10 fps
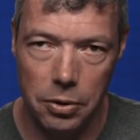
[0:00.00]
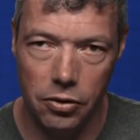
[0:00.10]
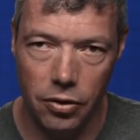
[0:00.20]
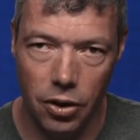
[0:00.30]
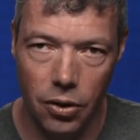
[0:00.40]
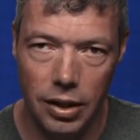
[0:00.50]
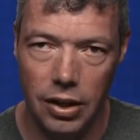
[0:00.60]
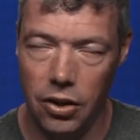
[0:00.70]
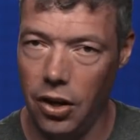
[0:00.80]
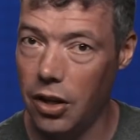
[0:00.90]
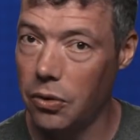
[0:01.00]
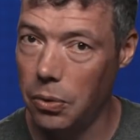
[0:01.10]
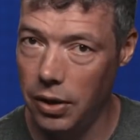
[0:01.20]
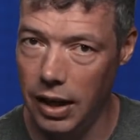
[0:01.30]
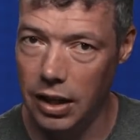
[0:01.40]
but slowly the current
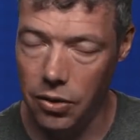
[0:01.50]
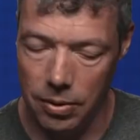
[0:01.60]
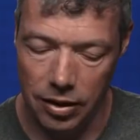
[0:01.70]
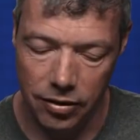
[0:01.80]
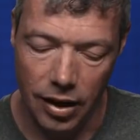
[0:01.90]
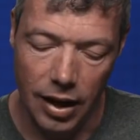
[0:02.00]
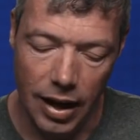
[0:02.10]
will increase